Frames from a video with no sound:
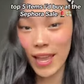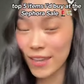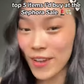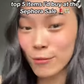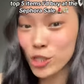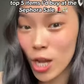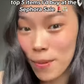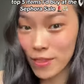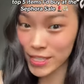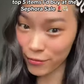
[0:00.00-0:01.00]
I was
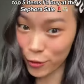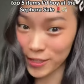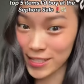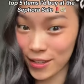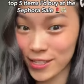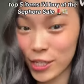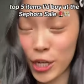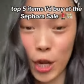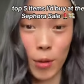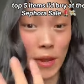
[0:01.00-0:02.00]
shopping the Sephora sale this
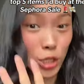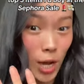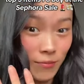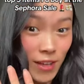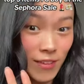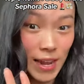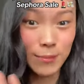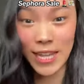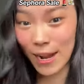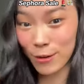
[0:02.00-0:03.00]
year, here are my top five
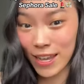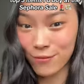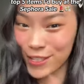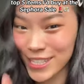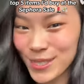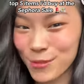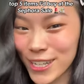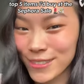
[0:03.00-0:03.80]
items that I would get for this spring.